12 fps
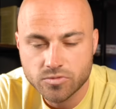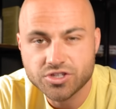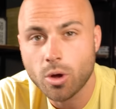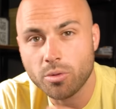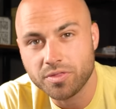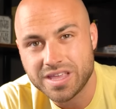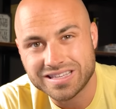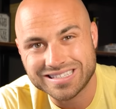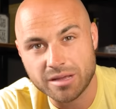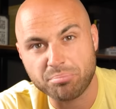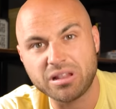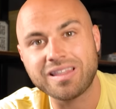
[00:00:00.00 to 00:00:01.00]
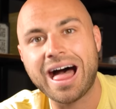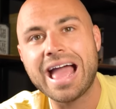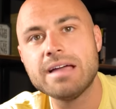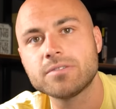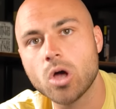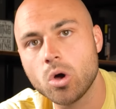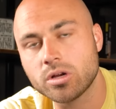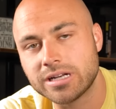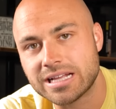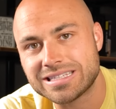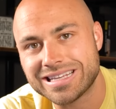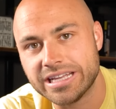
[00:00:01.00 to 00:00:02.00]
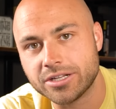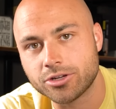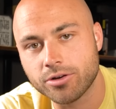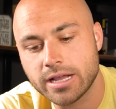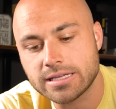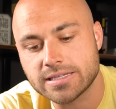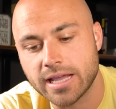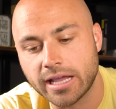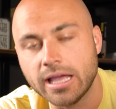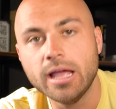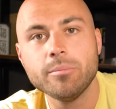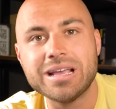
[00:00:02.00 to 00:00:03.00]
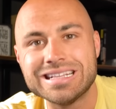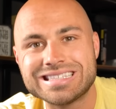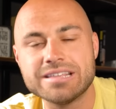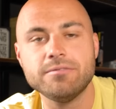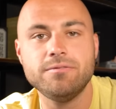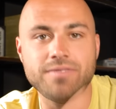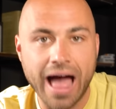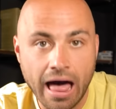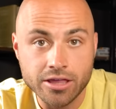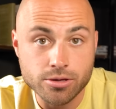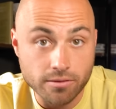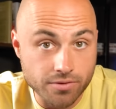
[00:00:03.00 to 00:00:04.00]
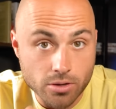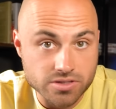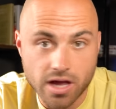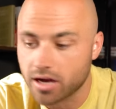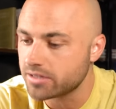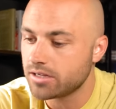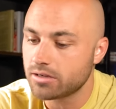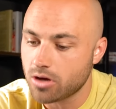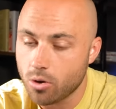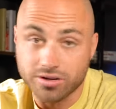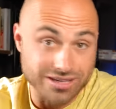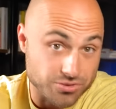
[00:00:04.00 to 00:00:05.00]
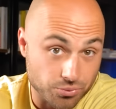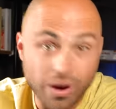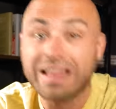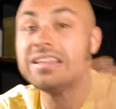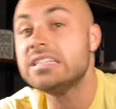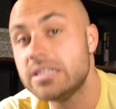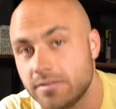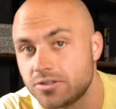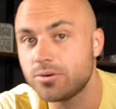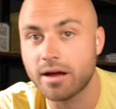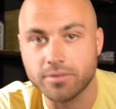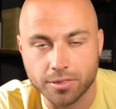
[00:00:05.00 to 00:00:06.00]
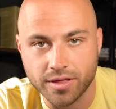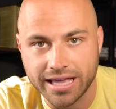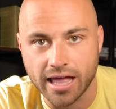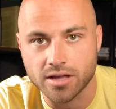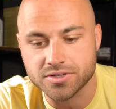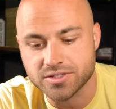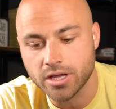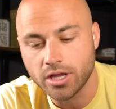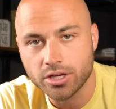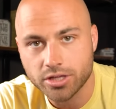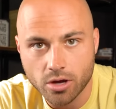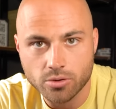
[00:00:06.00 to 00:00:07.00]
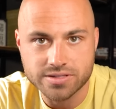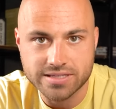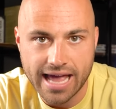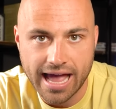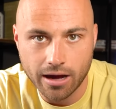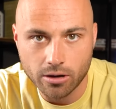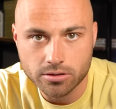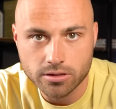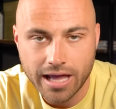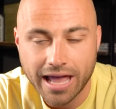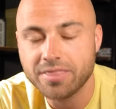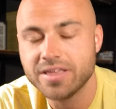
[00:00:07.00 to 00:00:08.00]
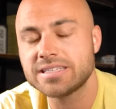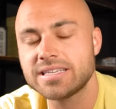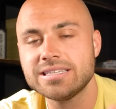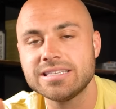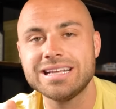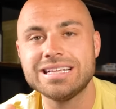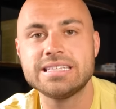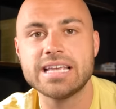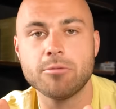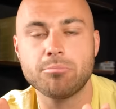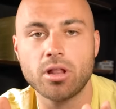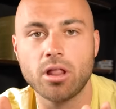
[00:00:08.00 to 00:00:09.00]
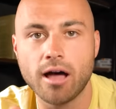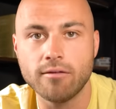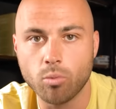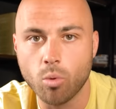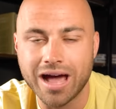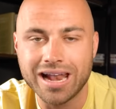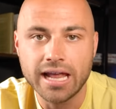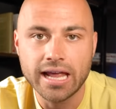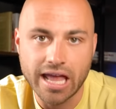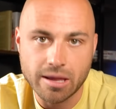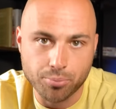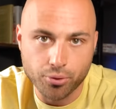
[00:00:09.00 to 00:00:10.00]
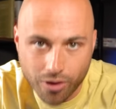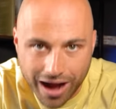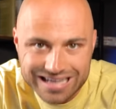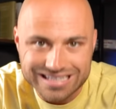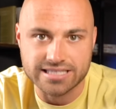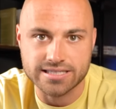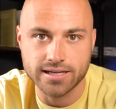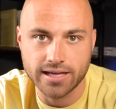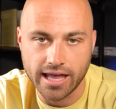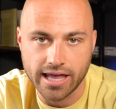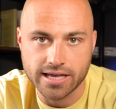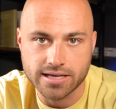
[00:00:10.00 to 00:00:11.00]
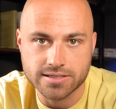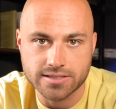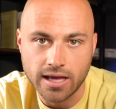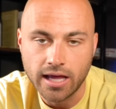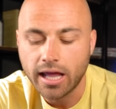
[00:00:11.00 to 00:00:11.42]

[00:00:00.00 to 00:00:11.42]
So the supply of coconuts increasing means the value of those coconuts relative to everything else goes down. And this is an example of what a price is.